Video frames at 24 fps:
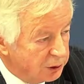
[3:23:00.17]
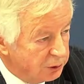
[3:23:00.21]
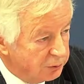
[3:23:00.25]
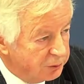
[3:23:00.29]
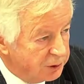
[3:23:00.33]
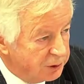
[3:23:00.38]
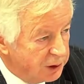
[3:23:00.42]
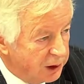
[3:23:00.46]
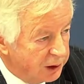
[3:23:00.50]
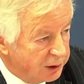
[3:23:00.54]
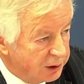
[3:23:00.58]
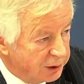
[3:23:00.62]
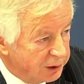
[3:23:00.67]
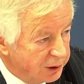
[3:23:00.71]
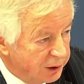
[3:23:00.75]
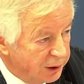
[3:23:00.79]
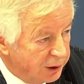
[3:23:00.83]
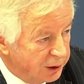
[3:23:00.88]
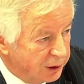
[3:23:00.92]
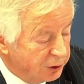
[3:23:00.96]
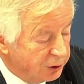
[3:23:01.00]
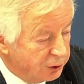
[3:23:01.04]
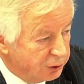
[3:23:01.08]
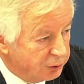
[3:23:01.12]
done
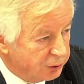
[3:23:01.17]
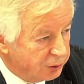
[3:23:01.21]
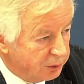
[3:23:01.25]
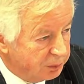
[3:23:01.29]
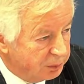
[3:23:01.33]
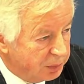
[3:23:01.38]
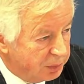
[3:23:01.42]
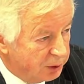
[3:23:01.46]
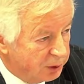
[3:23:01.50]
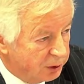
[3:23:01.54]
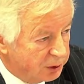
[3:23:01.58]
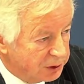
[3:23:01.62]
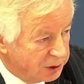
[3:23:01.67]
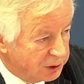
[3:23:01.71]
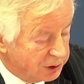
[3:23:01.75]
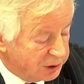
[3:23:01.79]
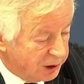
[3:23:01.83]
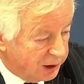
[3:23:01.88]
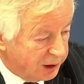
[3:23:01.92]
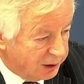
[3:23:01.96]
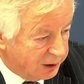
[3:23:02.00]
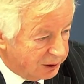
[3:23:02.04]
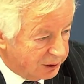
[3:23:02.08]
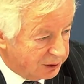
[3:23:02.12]
in your report, as
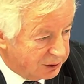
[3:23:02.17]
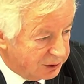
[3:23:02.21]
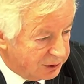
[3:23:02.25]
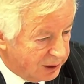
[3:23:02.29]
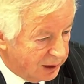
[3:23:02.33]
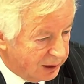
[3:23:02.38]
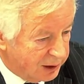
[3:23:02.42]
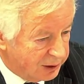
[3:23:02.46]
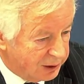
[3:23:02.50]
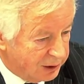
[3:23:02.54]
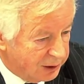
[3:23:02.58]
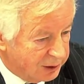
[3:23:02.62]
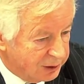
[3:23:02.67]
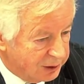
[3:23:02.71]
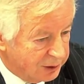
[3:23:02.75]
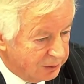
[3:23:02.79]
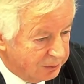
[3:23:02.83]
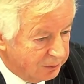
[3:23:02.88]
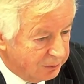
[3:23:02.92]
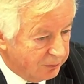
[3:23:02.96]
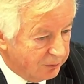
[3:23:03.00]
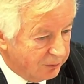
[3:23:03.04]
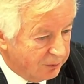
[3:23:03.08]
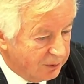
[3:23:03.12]
I understand it,
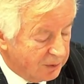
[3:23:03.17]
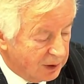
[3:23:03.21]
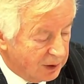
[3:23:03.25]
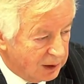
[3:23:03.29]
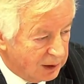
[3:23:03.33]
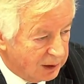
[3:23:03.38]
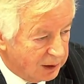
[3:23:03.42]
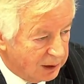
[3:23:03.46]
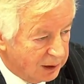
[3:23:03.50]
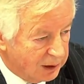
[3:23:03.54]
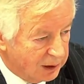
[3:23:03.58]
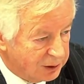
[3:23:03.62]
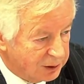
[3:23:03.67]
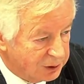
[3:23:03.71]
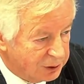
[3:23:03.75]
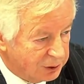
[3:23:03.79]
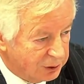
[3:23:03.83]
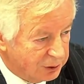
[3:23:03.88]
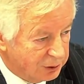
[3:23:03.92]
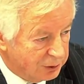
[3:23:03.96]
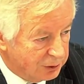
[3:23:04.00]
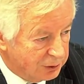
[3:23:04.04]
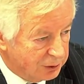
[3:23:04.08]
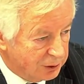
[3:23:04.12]
is
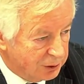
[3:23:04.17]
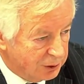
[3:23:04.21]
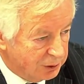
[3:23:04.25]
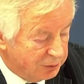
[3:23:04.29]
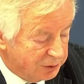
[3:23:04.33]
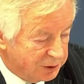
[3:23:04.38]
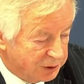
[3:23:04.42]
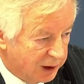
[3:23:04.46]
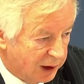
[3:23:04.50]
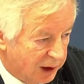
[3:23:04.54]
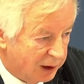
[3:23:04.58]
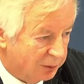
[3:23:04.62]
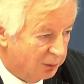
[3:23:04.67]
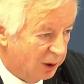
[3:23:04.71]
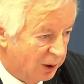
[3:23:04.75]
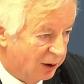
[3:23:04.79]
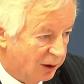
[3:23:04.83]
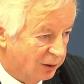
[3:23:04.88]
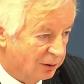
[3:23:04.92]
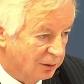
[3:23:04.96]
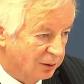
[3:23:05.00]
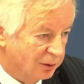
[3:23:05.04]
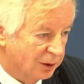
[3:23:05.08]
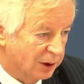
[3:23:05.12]
you've said,
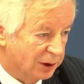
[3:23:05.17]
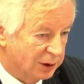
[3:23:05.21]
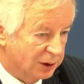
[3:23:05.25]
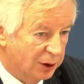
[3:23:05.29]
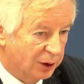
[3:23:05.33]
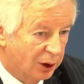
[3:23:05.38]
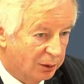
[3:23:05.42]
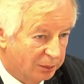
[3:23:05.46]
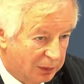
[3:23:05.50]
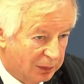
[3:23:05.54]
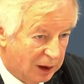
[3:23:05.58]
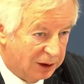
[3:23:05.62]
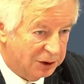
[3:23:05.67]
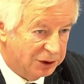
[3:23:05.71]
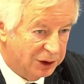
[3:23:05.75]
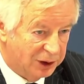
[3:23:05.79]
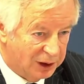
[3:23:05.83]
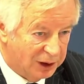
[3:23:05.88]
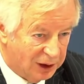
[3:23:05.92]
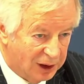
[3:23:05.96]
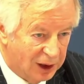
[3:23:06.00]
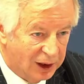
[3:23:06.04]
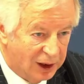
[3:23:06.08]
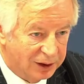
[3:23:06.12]
well, there's not much in the
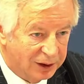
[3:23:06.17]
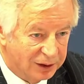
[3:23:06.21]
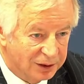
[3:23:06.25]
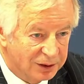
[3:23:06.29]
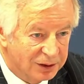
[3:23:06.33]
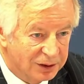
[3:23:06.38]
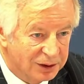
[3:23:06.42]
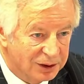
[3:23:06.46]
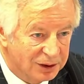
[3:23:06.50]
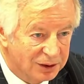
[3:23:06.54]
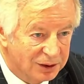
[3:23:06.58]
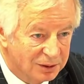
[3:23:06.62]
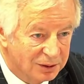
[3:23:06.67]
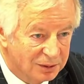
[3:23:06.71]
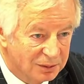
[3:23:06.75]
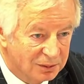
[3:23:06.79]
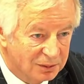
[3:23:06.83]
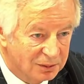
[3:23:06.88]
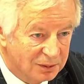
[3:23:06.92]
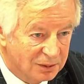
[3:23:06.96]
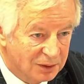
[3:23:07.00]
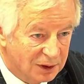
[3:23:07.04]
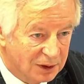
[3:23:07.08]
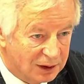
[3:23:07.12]
guidance,
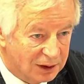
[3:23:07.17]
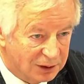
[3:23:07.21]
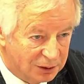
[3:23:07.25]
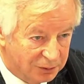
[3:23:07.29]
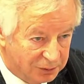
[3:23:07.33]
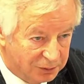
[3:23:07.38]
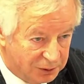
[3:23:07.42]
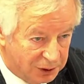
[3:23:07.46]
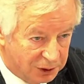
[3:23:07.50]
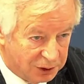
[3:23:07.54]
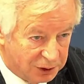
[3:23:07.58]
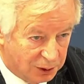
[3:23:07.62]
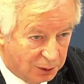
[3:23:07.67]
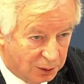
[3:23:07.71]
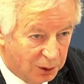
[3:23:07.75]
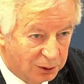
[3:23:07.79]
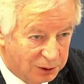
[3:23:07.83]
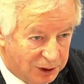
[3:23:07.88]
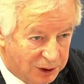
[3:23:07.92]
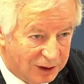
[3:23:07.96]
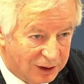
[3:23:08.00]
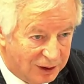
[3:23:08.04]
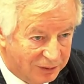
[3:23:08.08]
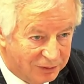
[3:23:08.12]
and you've just
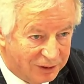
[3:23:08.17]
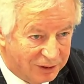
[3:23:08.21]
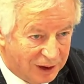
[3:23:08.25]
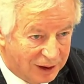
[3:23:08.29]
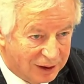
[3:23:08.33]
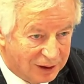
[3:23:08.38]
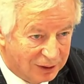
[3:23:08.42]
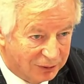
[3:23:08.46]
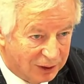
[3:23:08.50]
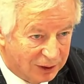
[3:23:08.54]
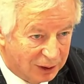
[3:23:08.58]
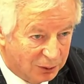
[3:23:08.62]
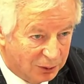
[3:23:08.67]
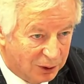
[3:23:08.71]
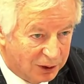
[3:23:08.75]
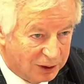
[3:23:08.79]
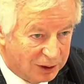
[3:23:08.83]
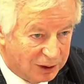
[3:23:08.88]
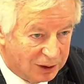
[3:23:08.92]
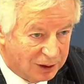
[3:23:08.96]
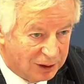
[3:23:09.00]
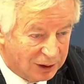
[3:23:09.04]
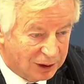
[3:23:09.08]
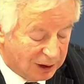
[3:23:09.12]
quoted effectively what
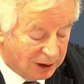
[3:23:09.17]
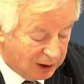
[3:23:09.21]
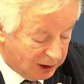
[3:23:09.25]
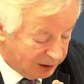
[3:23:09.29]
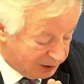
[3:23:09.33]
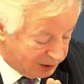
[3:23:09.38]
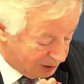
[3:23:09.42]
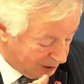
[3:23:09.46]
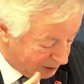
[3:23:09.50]
the guidance